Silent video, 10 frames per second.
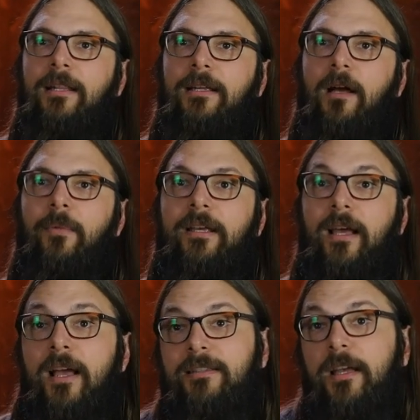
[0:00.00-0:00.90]
Because I'm like,
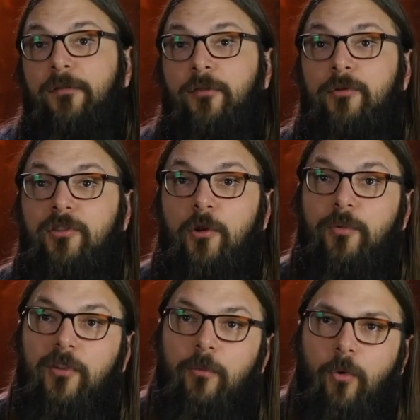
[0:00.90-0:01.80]
guys, I had Fruit
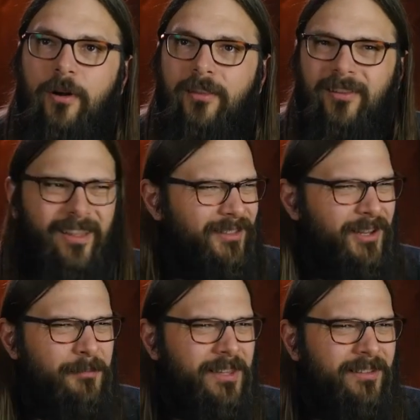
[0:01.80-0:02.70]
Scoops this morning. They're like,
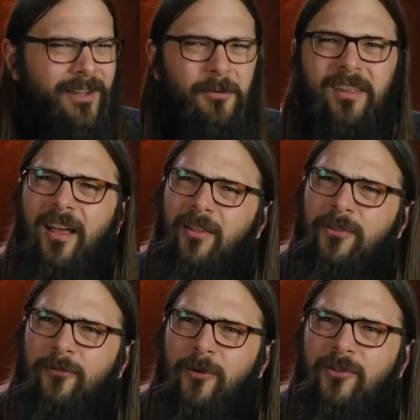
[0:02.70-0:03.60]
look at me. They're like, what the hell is
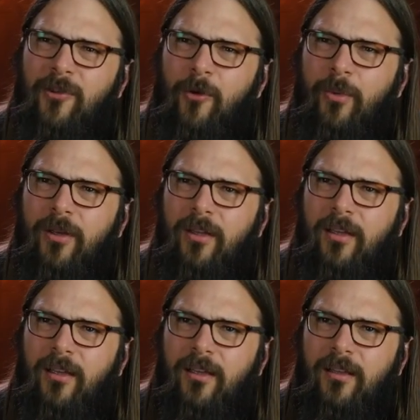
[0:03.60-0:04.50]
a Fruit Scoop?
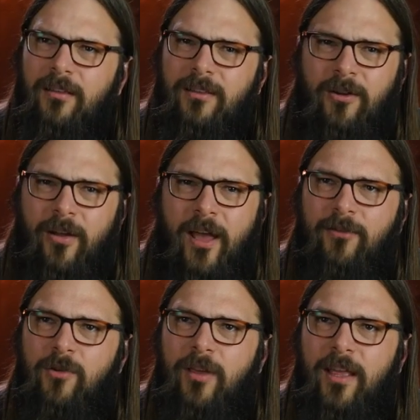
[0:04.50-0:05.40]
You don't have
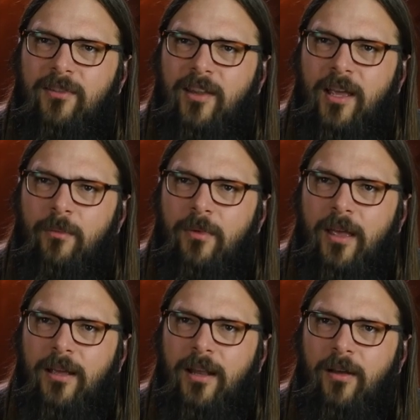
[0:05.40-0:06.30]
Toucan Sam
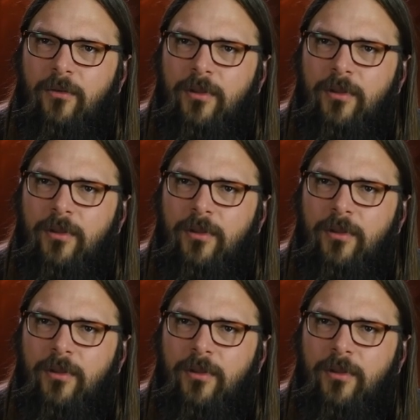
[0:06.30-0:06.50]
hanging out